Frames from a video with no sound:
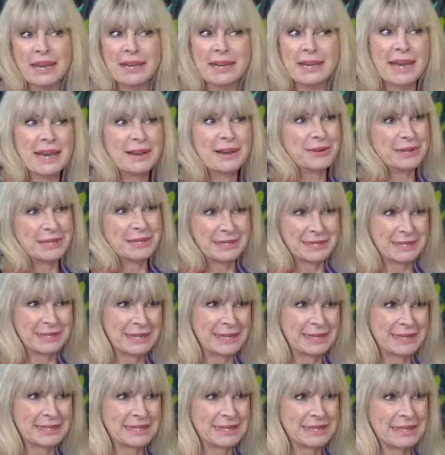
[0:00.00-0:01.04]
and now it
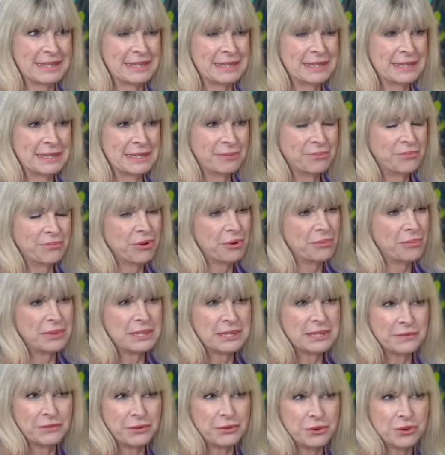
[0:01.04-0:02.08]
sinks in. The problem
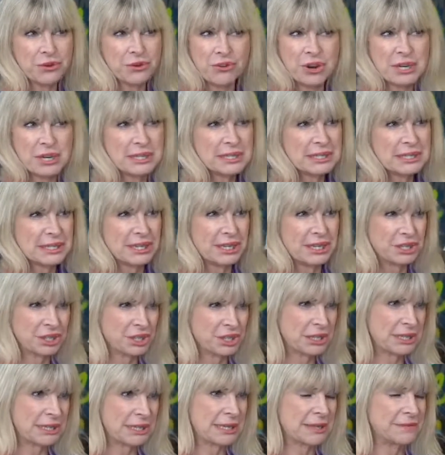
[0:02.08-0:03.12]
is if you criticize
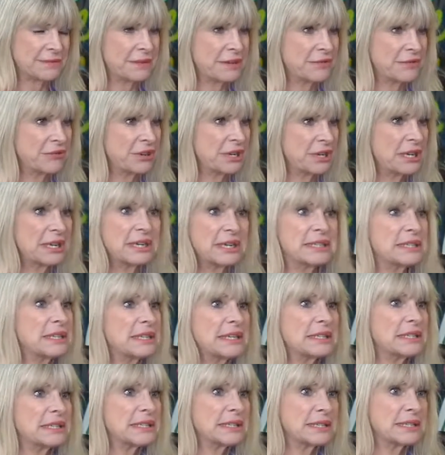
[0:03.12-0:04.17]
yourself every day, it
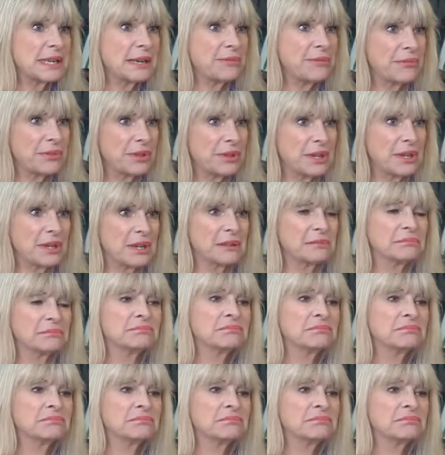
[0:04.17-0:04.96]
says the same thing. That sinks in